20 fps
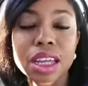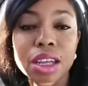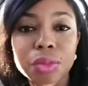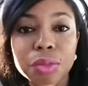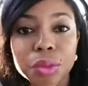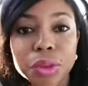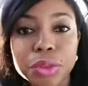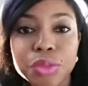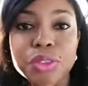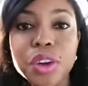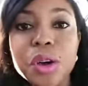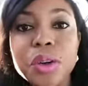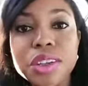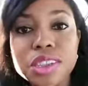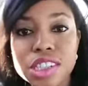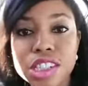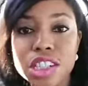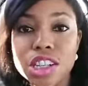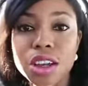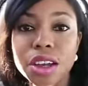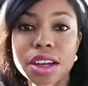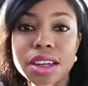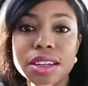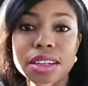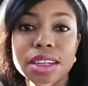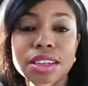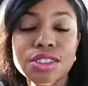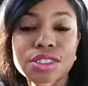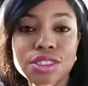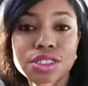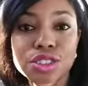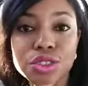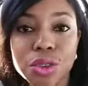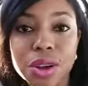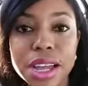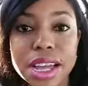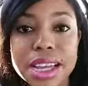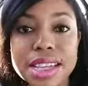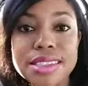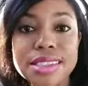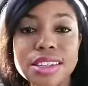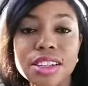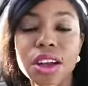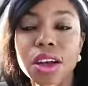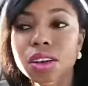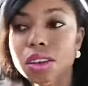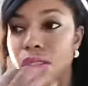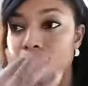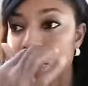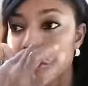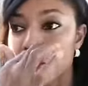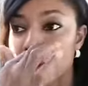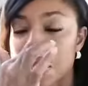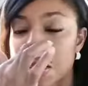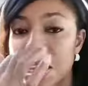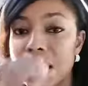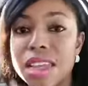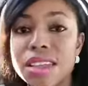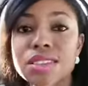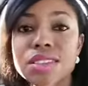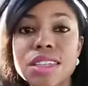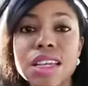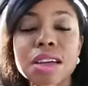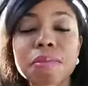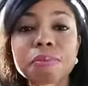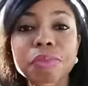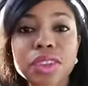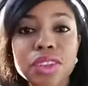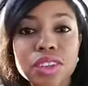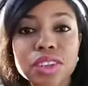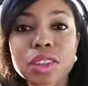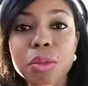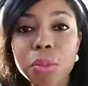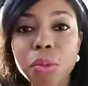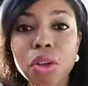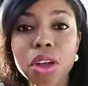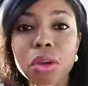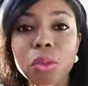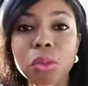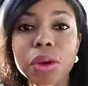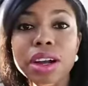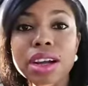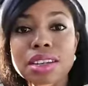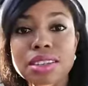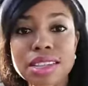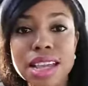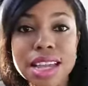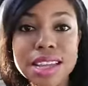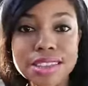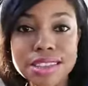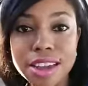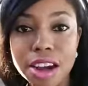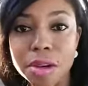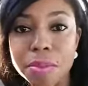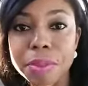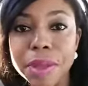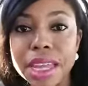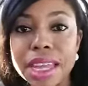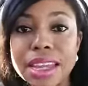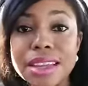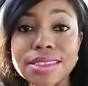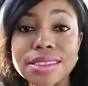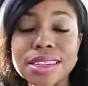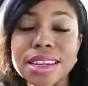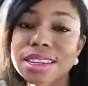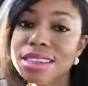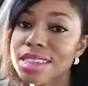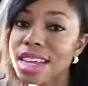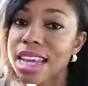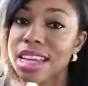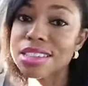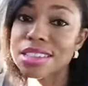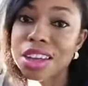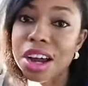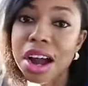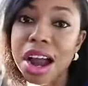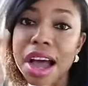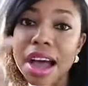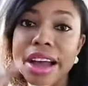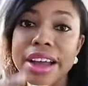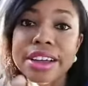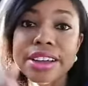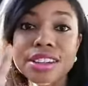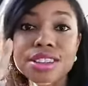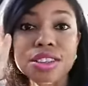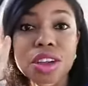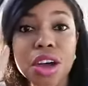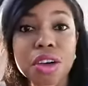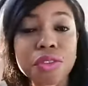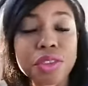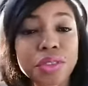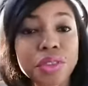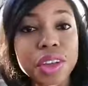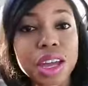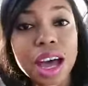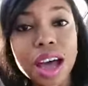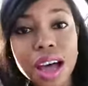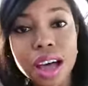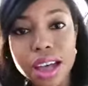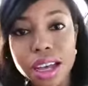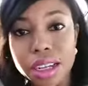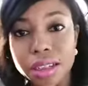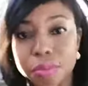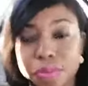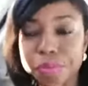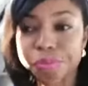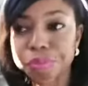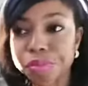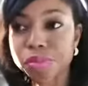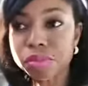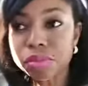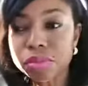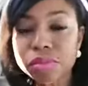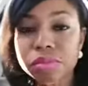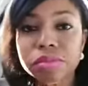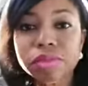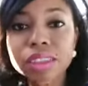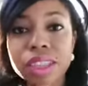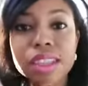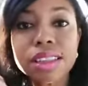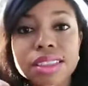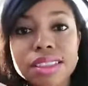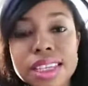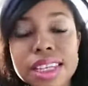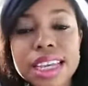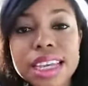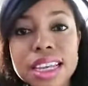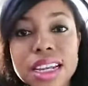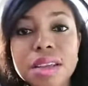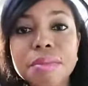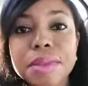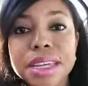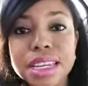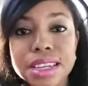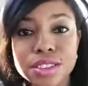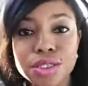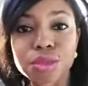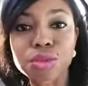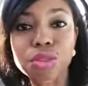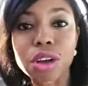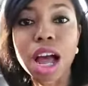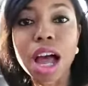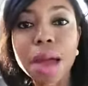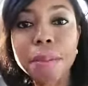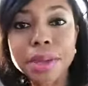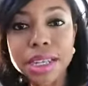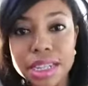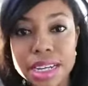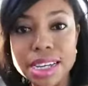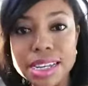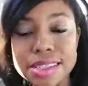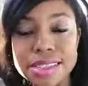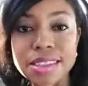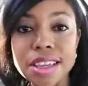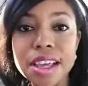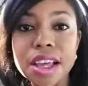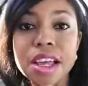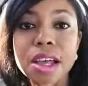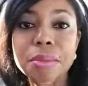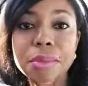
If we're focusing on stress and all of those things to the point where it takes our peace and it takes our eyes off of God, the enemy is robbing us.